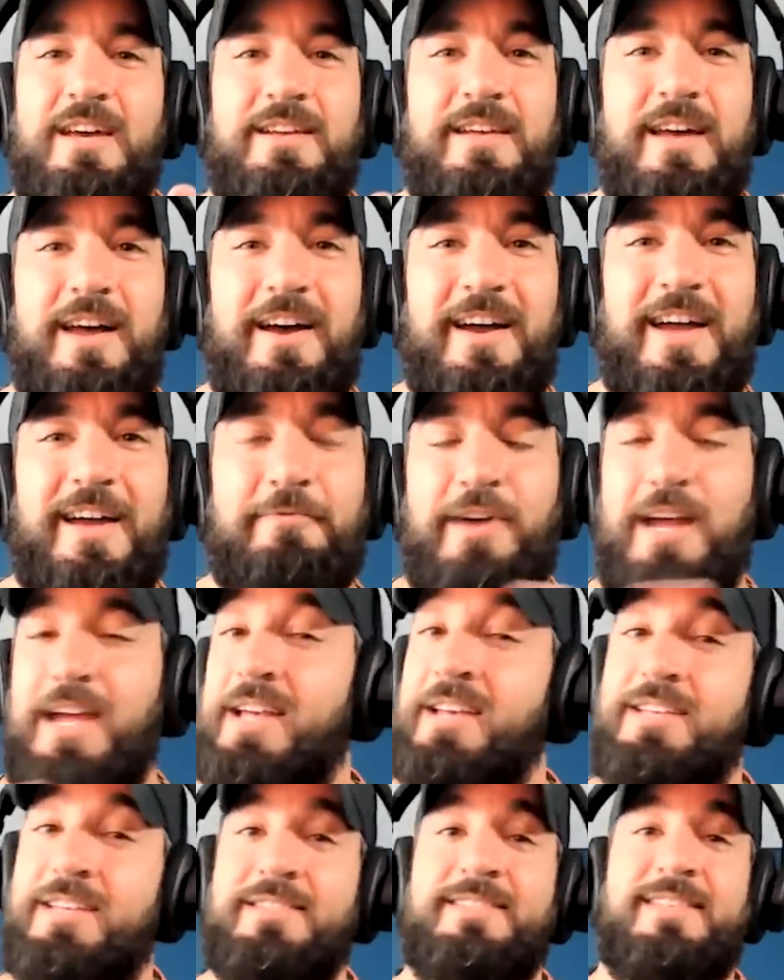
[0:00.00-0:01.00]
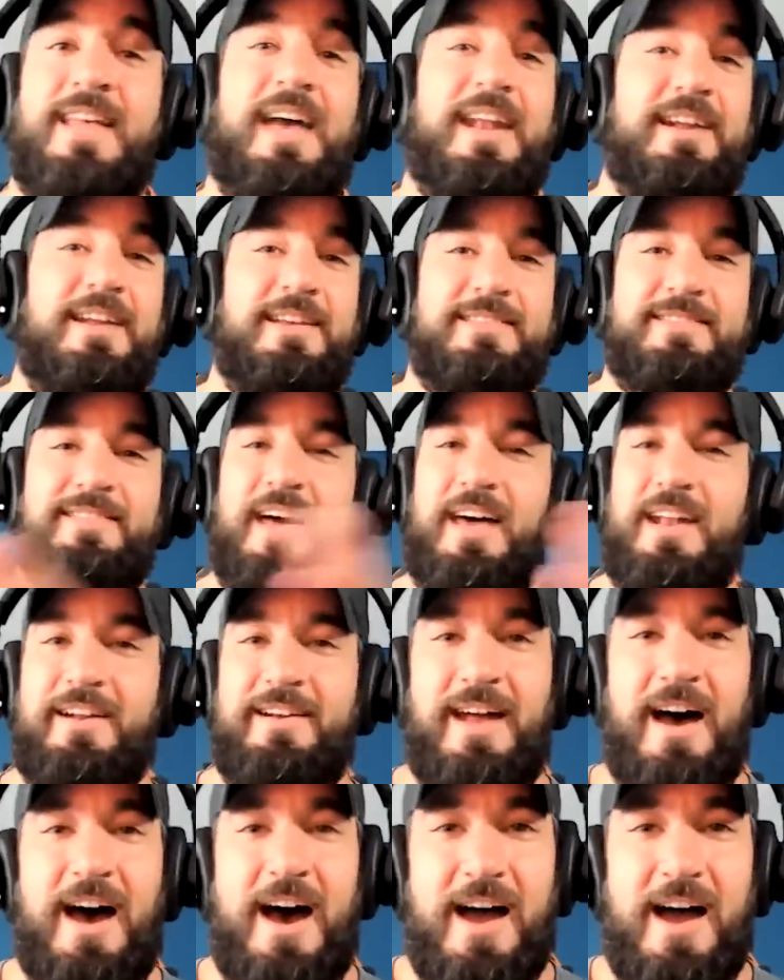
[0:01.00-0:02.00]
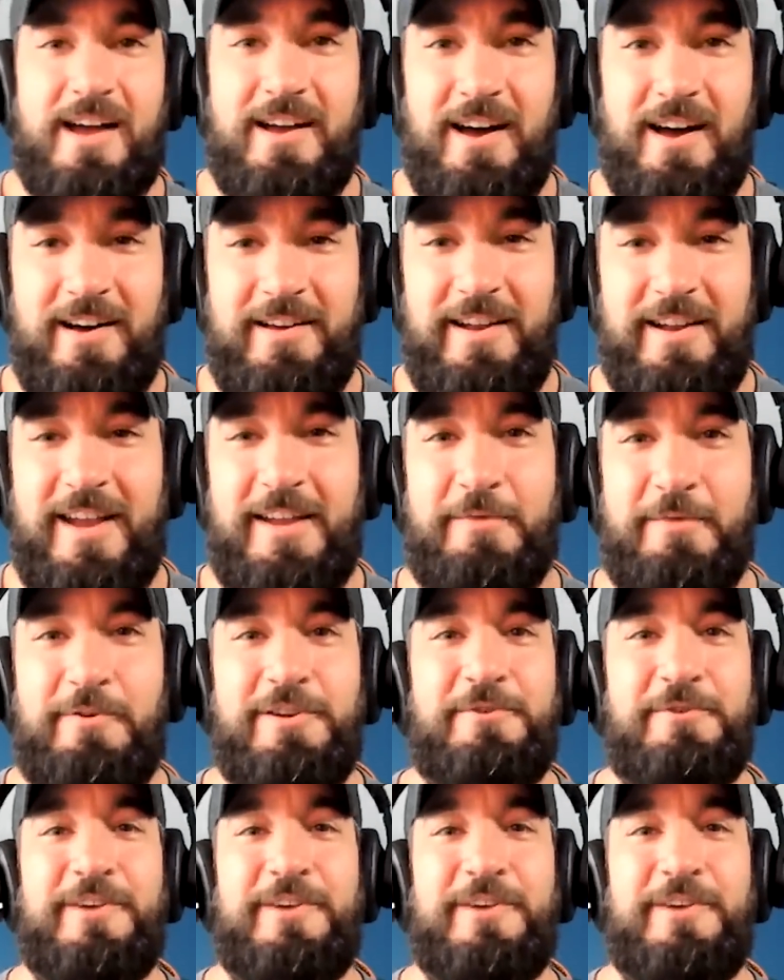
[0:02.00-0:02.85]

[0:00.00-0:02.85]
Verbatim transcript: Oh, all right, yeah. right. And it's not a it's mm. not a mm. knock on anyone who